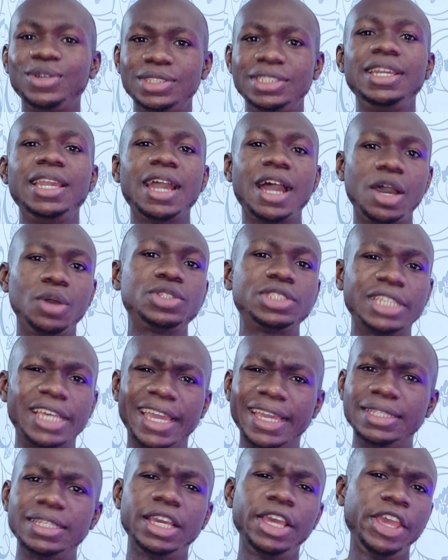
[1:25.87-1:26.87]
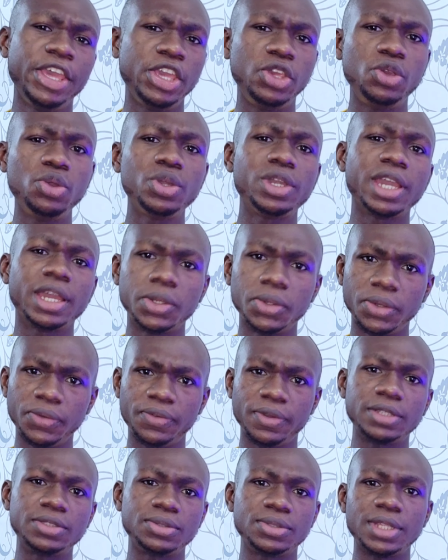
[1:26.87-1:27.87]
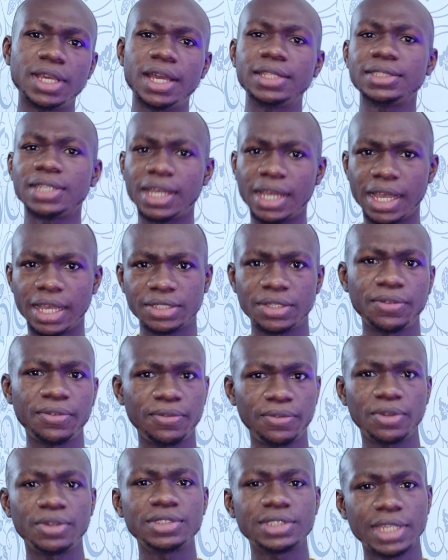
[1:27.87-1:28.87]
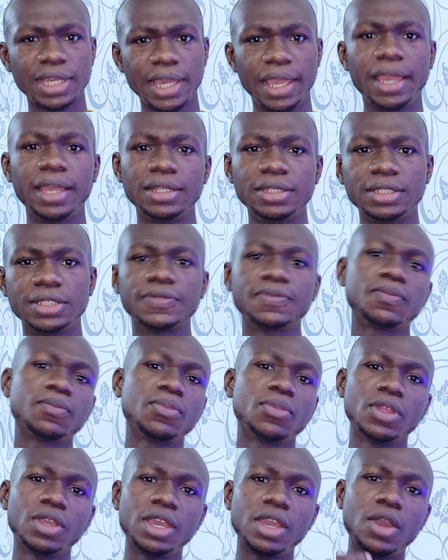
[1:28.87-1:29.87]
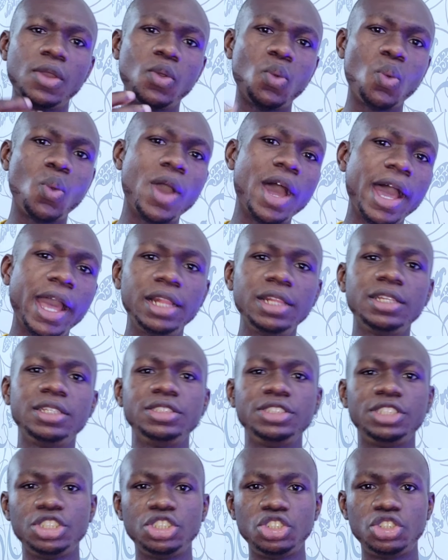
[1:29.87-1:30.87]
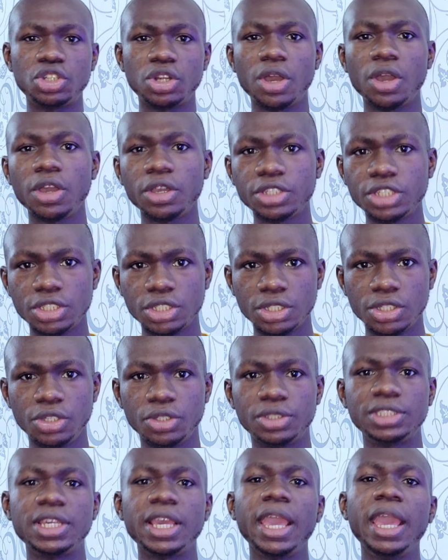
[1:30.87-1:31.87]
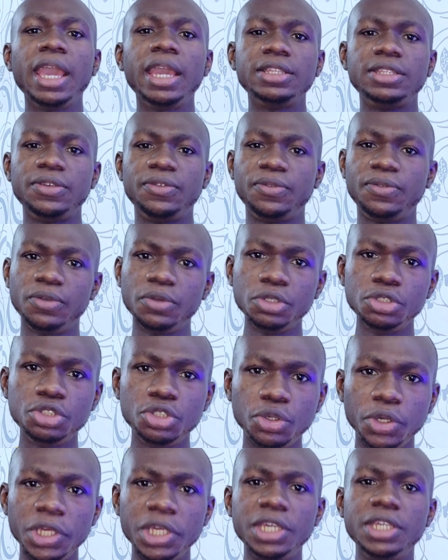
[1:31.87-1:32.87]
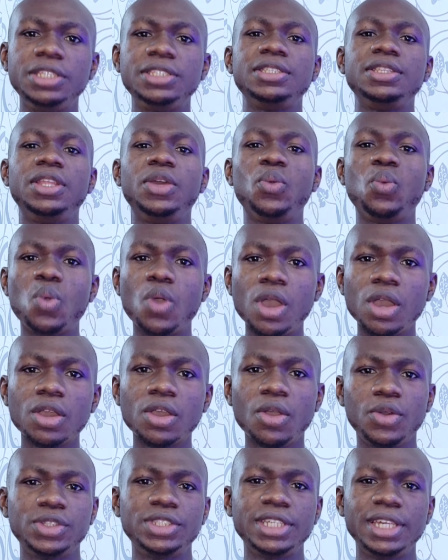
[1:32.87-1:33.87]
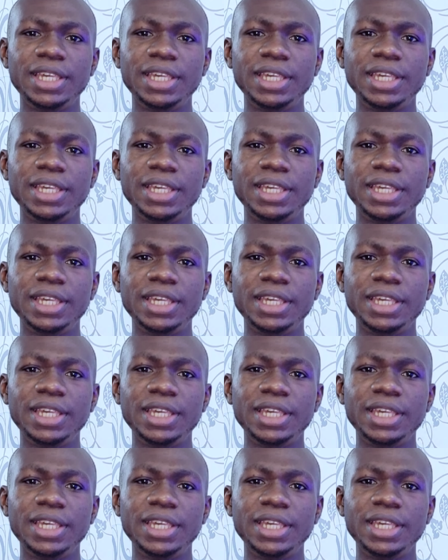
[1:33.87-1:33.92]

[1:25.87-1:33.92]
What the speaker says: on the outside, you can refer to that as front end. While the drugs you take, the food you eat, they work on